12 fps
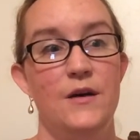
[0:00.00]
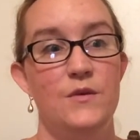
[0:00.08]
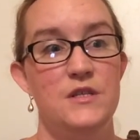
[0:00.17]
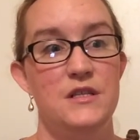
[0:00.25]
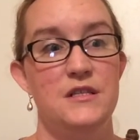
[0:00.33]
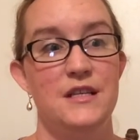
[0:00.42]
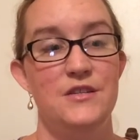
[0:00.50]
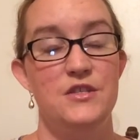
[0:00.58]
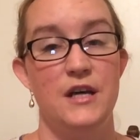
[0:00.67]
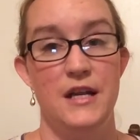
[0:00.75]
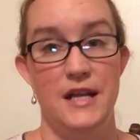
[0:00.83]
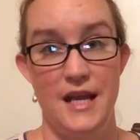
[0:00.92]
which is
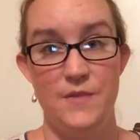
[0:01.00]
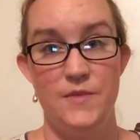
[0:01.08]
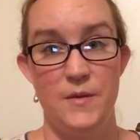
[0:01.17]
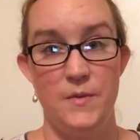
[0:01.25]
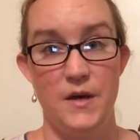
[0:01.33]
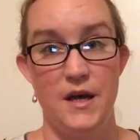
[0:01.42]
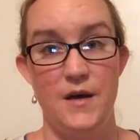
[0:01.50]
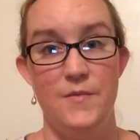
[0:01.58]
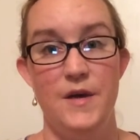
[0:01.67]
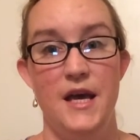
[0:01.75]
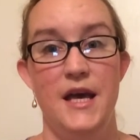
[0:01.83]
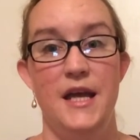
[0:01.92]
Sunshine and
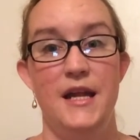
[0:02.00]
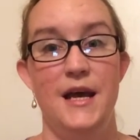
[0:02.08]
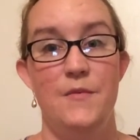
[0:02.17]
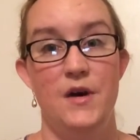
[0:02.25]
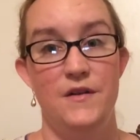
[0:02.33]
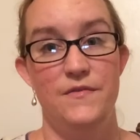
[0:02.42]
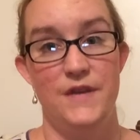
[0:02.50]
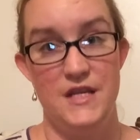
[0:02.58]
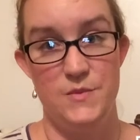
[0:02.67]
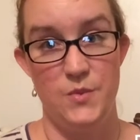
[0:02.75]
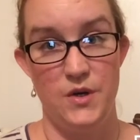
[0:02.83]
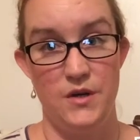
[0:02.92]
Bubblegum, and I'm on
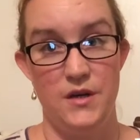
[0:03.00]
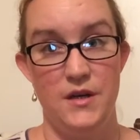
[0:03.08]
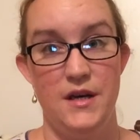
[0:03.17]
Facebook